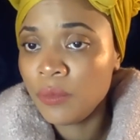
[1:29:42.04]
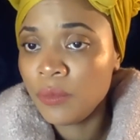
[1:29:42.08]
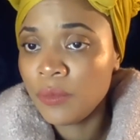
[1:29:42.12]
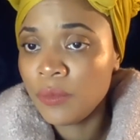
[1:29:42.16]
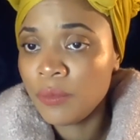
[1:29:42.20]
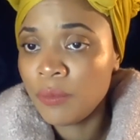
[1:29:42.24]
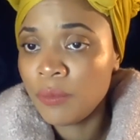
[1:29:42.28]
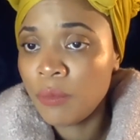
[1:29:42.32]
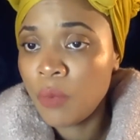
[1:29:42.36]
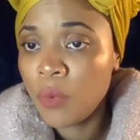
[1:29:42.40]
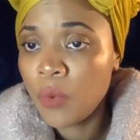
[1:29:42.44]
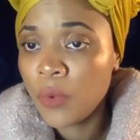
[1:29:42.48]

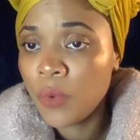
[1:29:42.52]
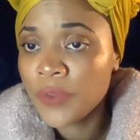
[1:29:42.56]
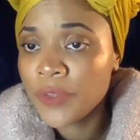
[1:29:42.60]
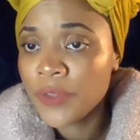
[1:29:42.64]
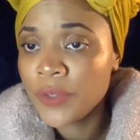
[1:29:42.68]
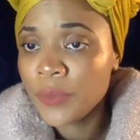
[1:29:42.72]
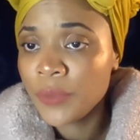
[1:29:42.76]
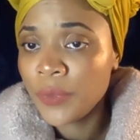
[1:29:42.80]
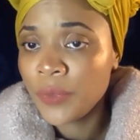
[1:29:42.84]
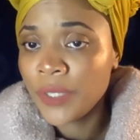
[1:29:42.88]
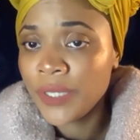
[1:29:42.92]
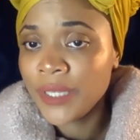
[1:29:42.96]
more
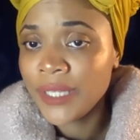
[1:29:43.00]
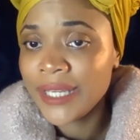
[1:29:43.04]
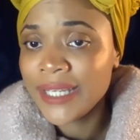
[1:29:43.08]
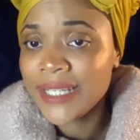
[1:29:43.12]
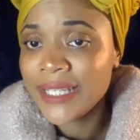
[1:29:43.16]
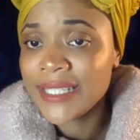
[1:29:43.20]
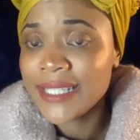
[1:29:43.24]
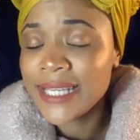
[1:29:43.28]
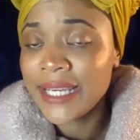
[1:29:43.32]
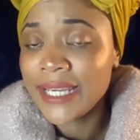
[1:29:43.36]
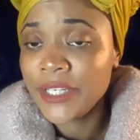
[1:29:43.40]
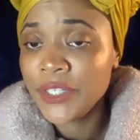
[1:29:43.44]
than what they
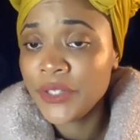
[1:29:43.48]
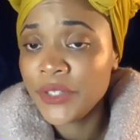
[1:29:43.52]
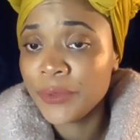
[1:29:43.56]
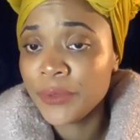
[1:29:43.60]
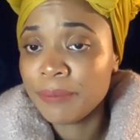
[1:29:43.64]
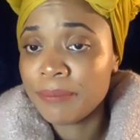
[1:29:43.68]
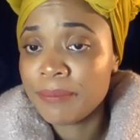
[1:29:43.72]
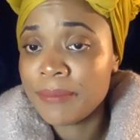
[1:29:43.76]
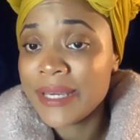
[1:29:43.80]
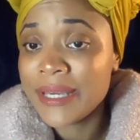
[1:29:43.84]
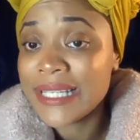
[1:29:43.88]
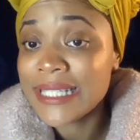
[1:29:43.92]
say you're
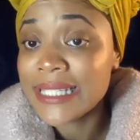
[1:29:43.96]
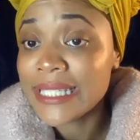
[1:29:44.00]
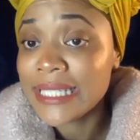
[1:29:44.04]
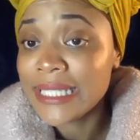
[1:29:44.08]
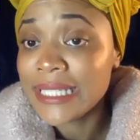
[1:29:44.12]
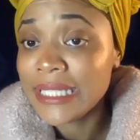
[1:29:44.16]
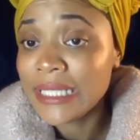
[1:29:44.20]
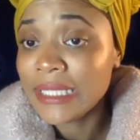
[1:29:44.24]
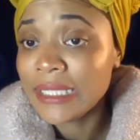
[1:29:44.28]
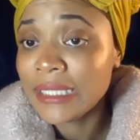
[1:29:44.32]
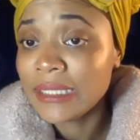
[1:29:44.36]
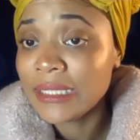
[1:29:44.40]

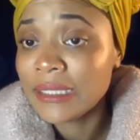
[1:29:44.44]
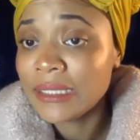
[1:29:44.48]
missing,